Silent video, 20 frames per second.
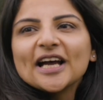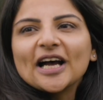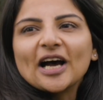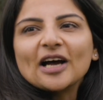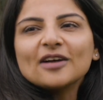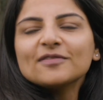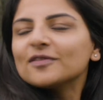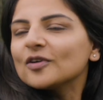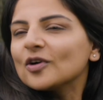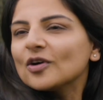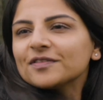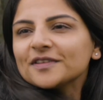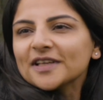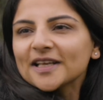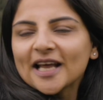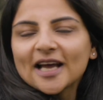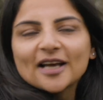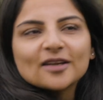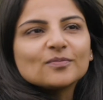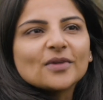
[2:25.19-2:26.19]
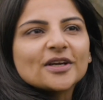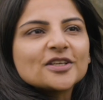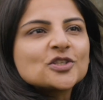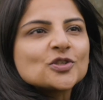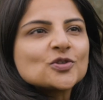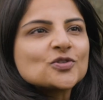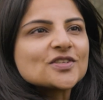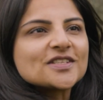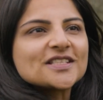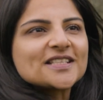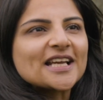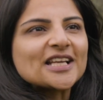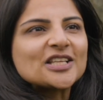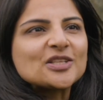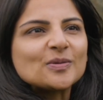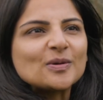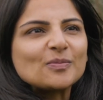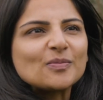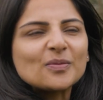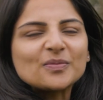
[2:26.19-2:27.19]
I've often had my children say
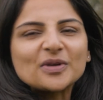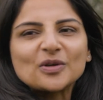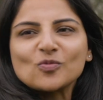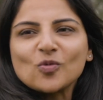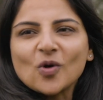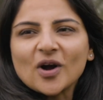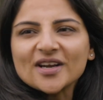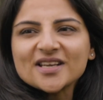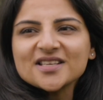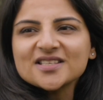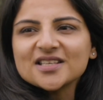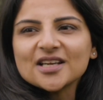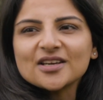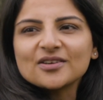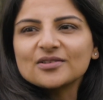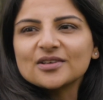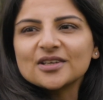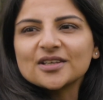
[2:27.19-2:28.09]
to me, "Mummy, why is there